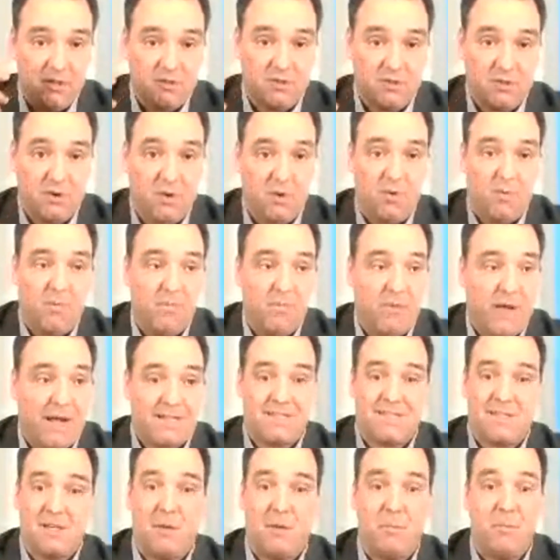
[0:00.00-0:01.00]
So
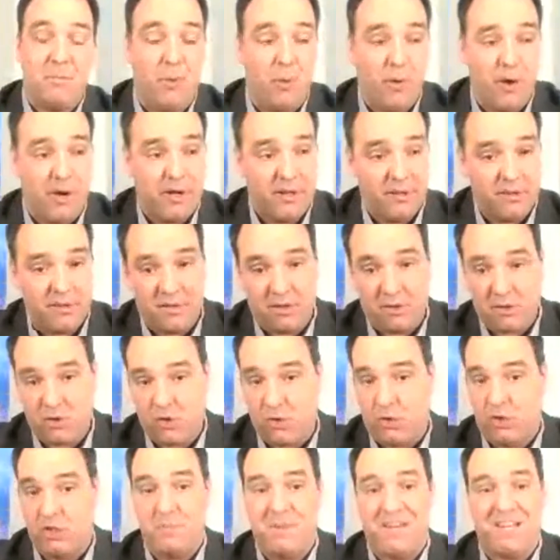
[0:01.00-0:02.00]
at some point, there's
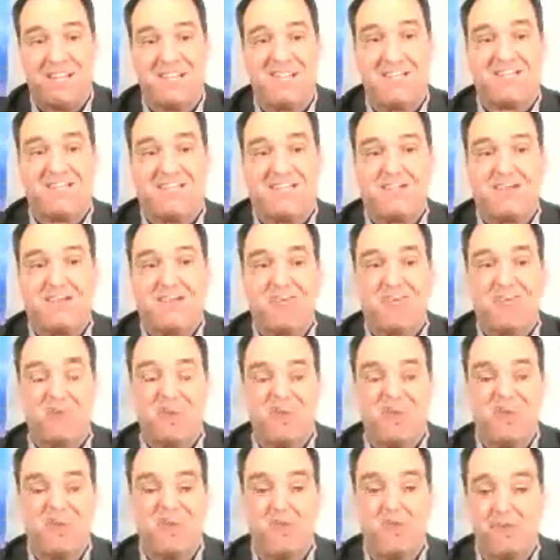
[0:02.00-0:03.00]
going to be a sense of
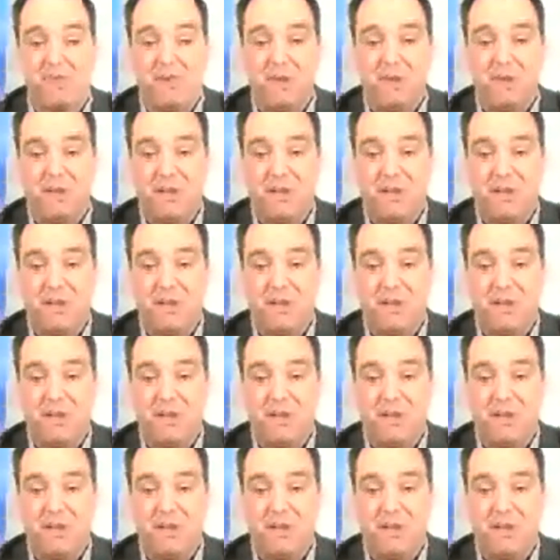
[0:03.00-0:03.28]
relief